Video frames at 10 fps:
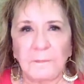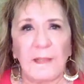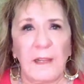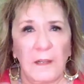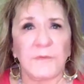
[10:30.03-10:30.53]

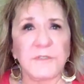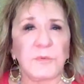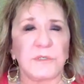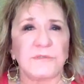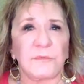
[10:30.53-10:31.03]
how this
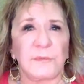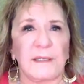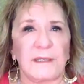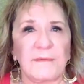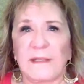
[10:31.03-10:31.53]
works for
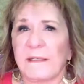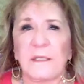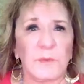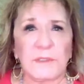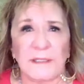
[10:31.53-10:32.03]
me, and that
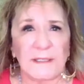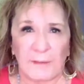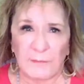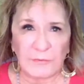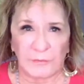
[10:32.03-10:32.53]
anyone can
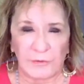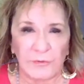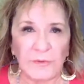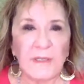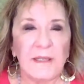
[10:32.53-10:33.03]
come
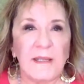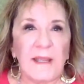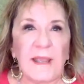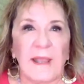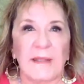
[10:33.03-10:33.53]
through,
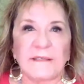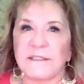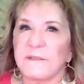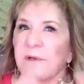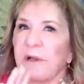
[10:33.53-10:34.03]
and it
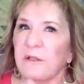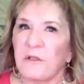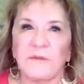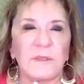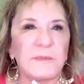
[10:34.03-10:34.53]
doesn't matter how
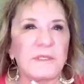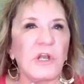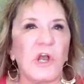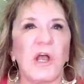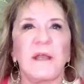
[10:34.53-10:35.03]
long they've been
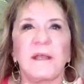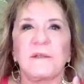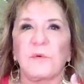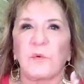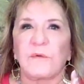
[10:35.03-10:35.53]

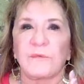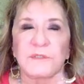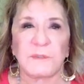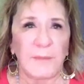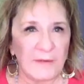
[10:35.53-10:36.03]
gone, or if it
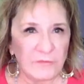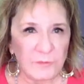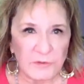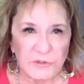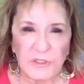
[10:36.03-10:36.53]
was a pet
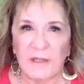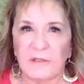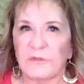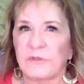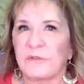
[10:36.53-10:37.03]
from your
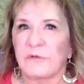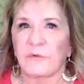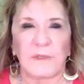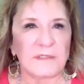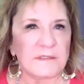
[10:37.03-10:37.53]
childhood, or a
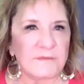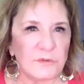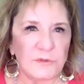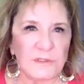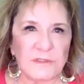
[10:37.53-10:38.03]
relative
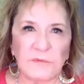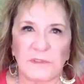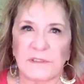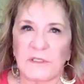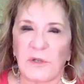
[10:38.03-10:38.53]
you didn't
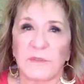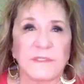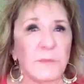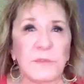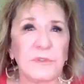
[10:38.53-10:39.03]
really know, or
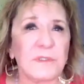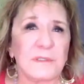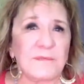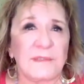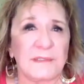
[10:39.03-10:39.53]
someone you
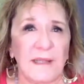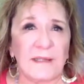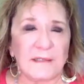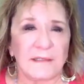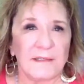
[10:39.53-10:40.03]
didn't even
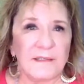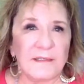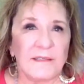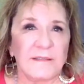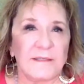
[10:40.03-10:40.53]
like,
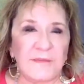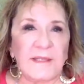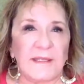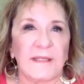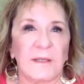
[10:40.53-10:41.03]
that they
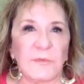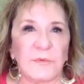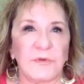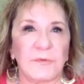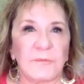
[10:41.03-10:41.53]
can come
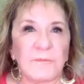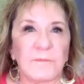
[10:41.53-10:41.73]
through.